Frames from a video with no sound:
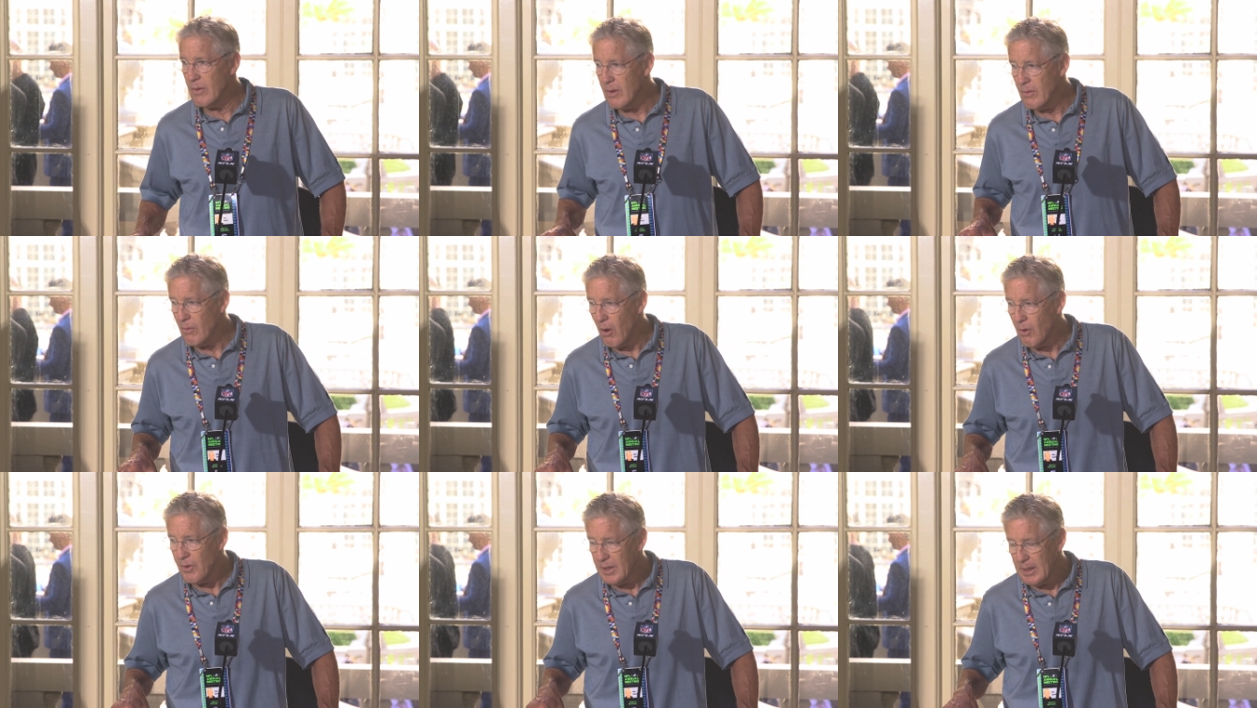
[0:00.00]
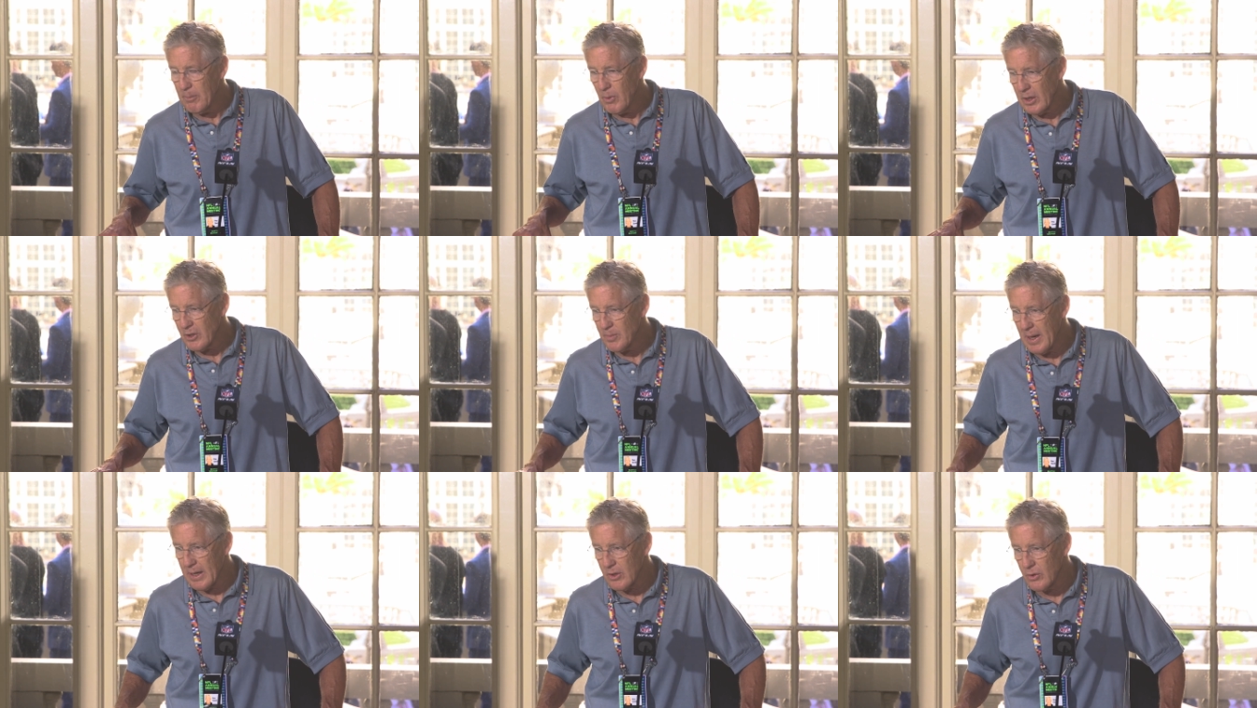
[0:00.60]
that, all that he
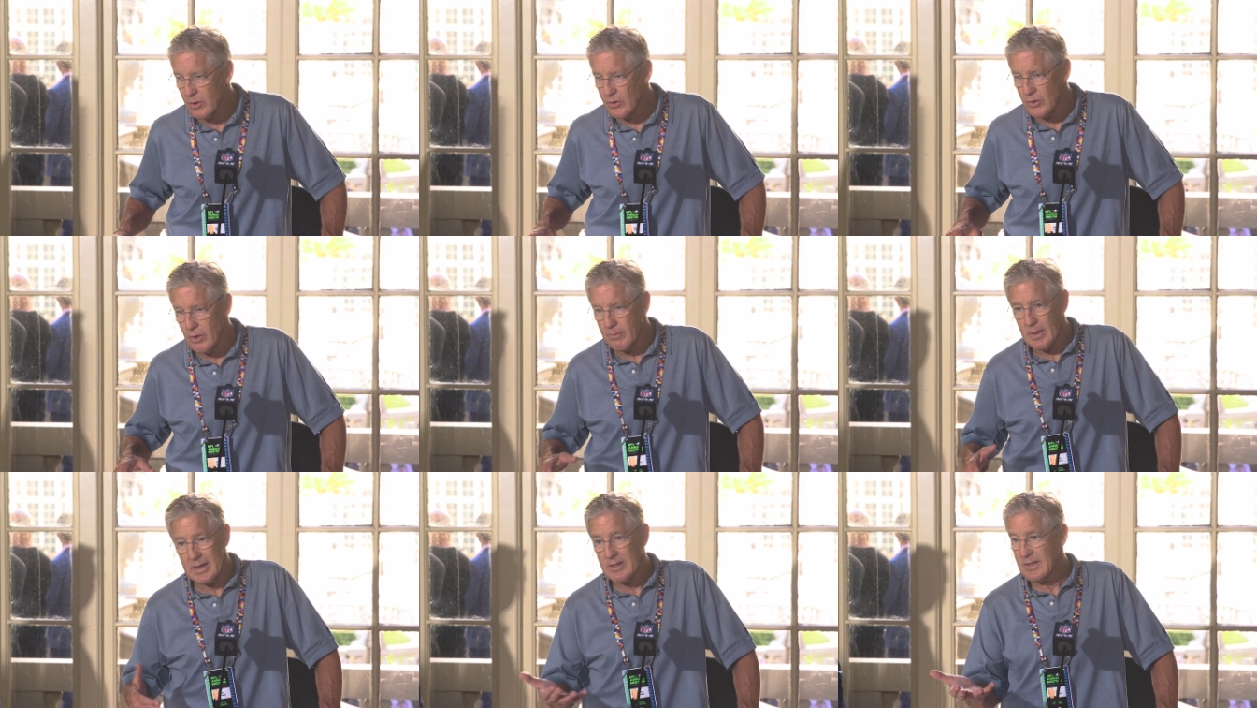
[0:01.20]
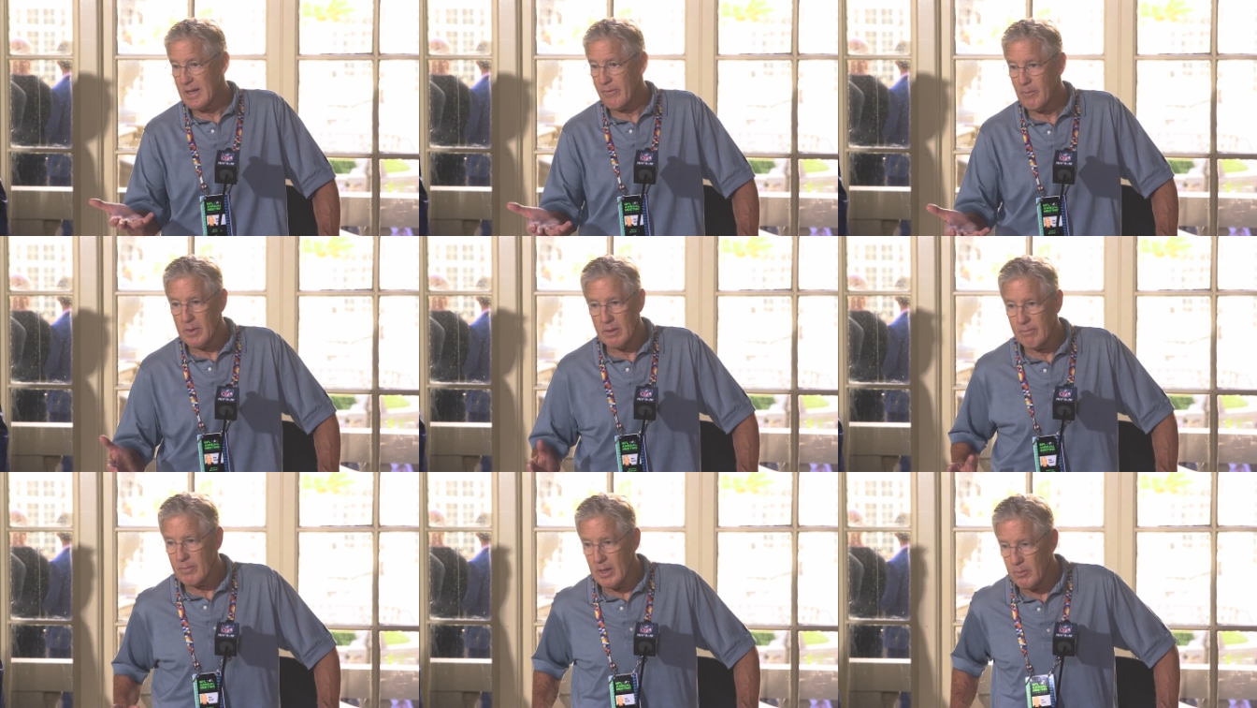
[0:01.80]
brings back to us. So I just haven't
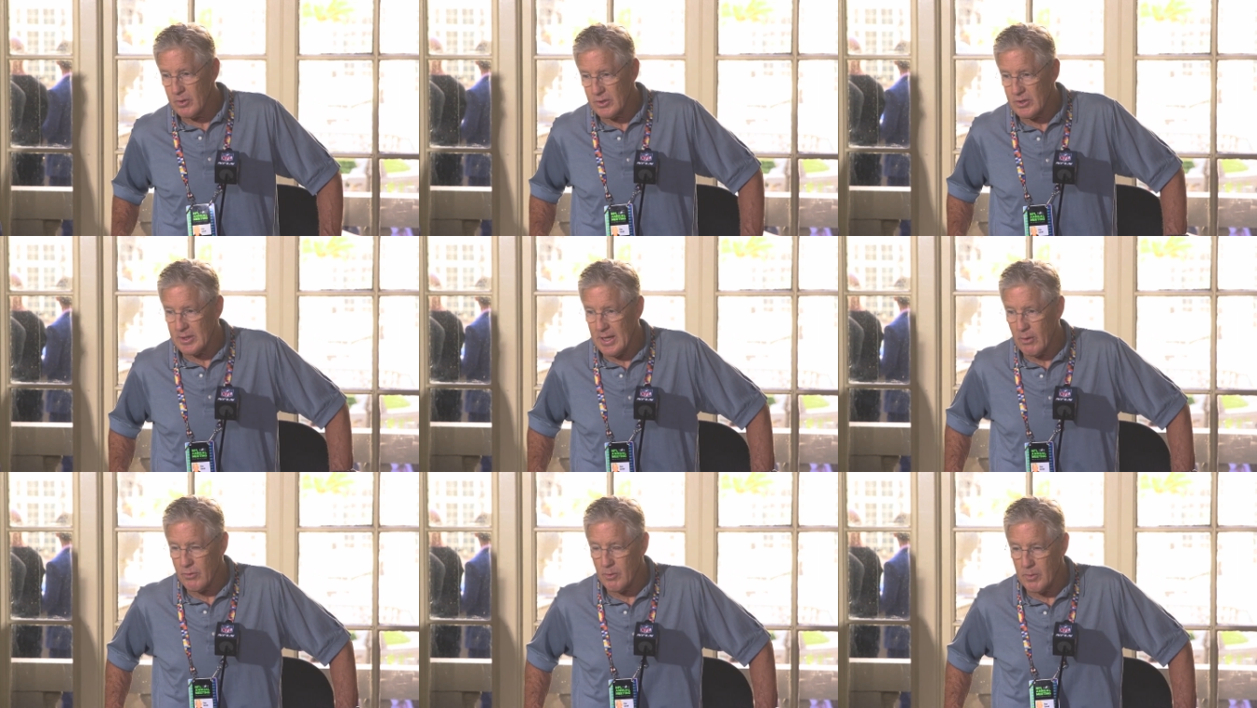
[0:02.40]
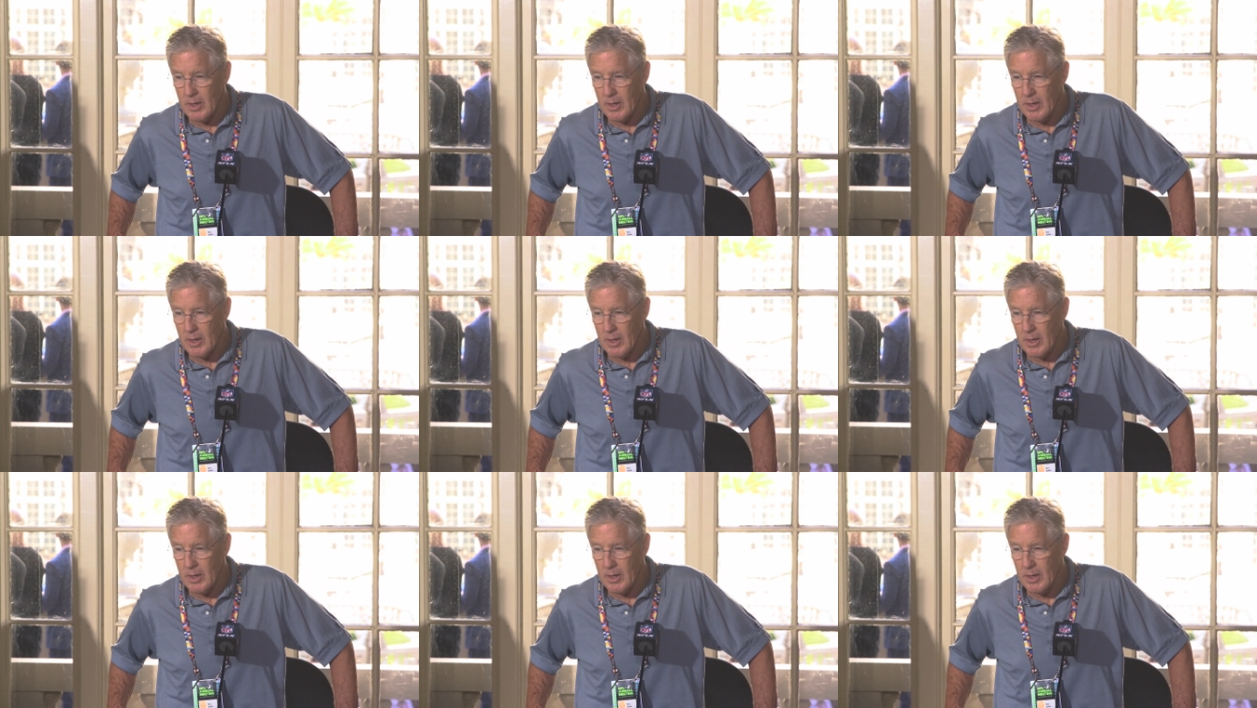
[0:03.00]
been able to sit down.